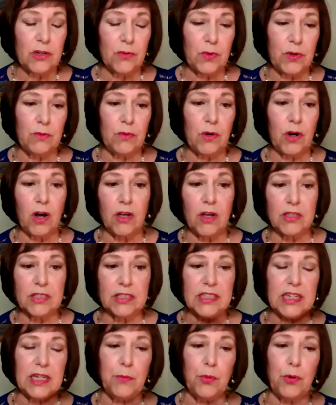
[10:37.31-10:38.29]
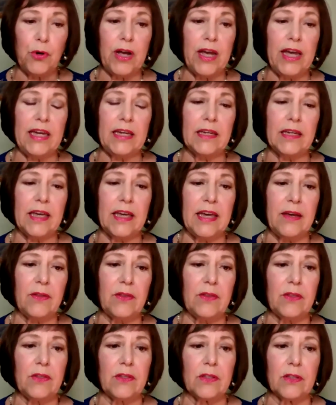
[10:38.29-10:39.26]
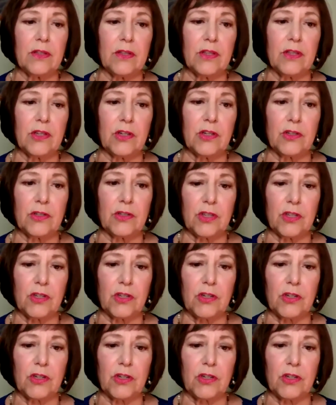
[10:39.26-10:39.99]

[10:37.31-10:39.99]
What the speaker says: We were all sitting praying, and the